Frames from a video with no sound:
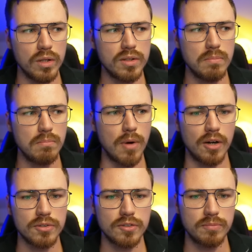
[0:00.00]

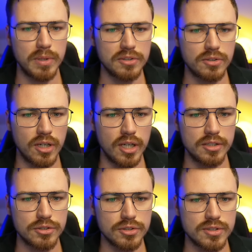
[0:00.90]
amount of
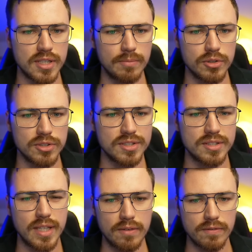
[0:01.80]
Bitcoin should someone
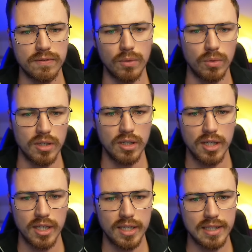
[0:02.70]
save for
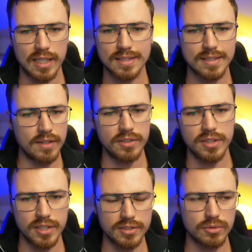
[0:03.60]
in like 7
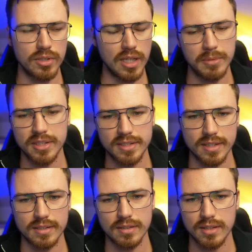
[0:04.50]
years? I mean, it's
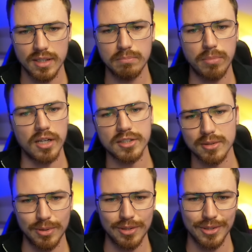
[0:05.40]
an
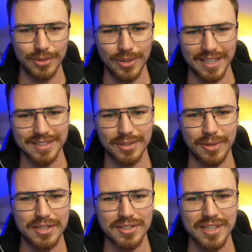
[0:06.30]
impossible to answer
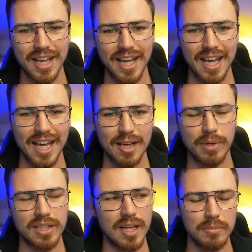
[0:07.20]
question, but
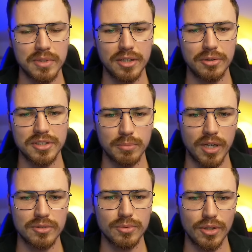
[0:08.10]
I'm curious
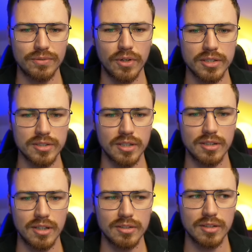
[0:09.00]
about your thoughts
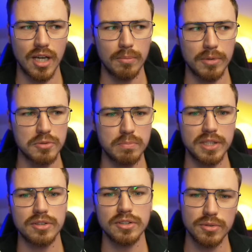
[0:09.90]
on how much
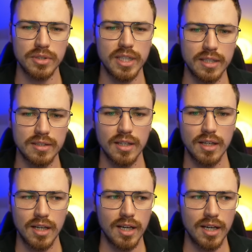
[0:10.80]
Bitcoin you need
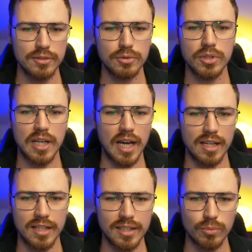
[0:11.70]
to
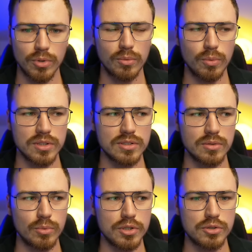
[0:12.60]
retiring.
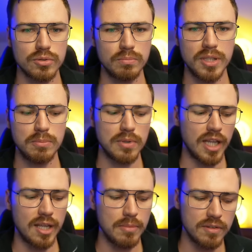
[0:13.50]
What should people
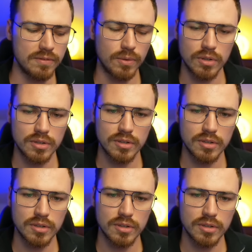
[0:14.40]
aiming for?